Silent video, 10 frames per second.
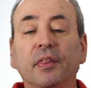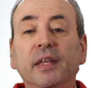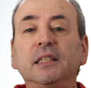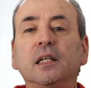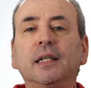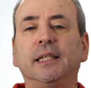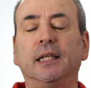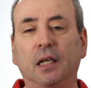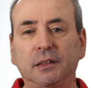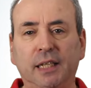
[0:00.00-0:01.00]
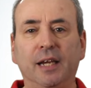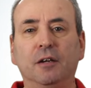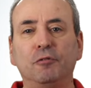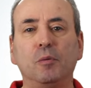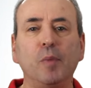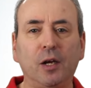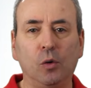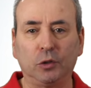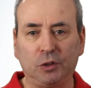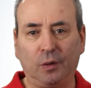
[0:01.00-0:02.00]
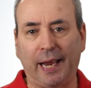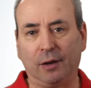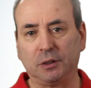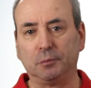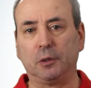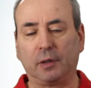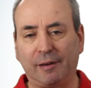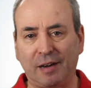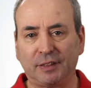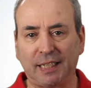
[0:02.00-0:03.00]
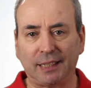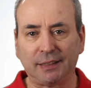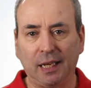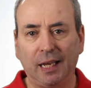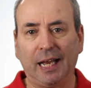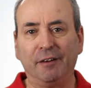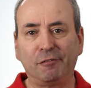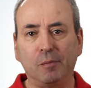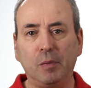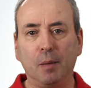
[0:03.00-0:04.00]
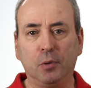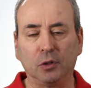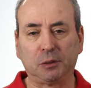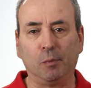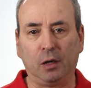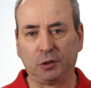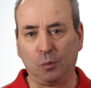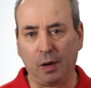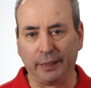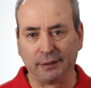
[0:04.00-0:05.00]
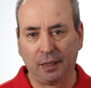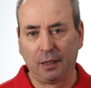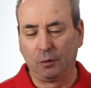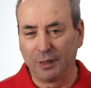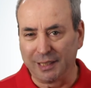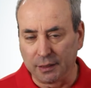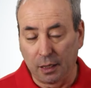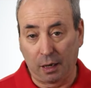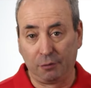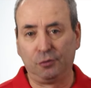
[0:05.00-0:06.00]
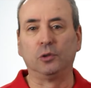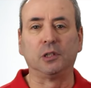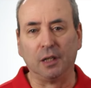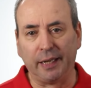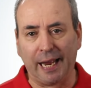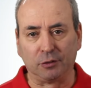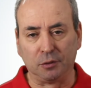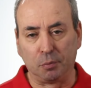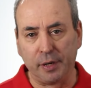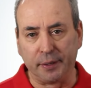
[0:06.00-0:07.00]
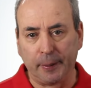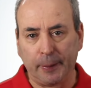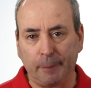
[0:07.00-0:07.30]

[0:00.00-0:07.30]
These ideas are taken from my course on how to build gravitas and from my book Smart to Wise, which is unfortunately out of print.